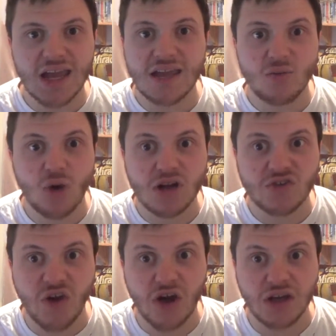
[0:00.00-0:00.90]
It works
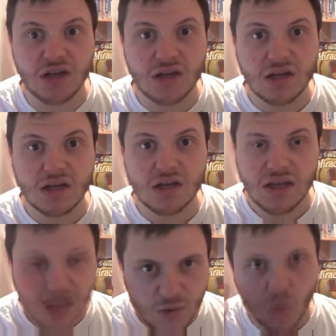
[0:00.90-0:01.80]
fine.
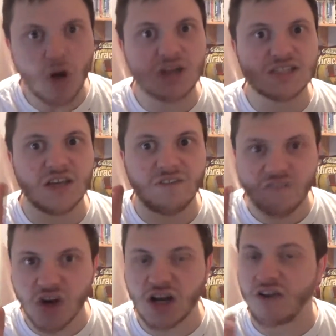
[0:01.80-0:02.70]
It works
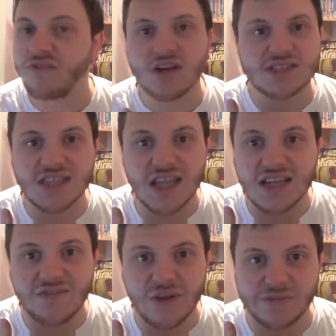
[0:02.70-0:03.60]
fine. I've not seen
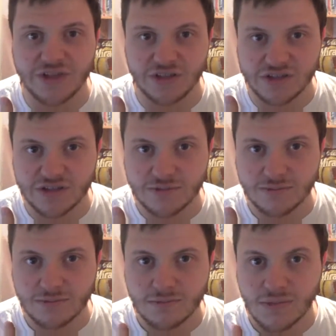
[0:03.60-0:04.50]
any flimsiness.
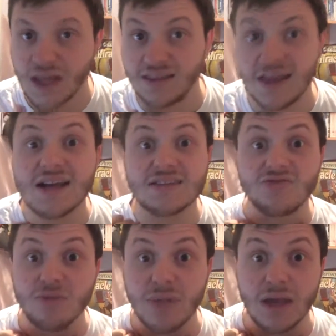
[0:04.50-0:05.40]
And that's
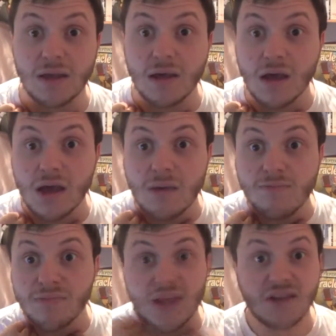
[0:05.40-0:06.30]
from me.
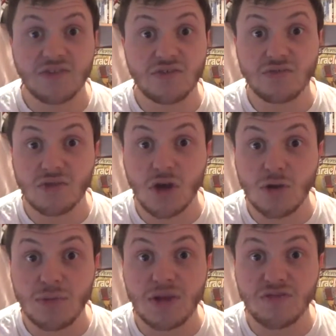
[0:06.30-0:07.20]
And if you
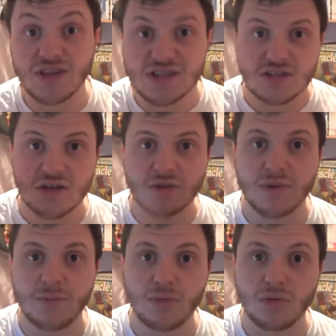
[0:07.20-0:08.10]
know me for this long,
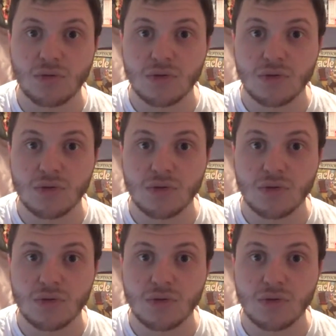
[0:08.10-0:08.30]
people,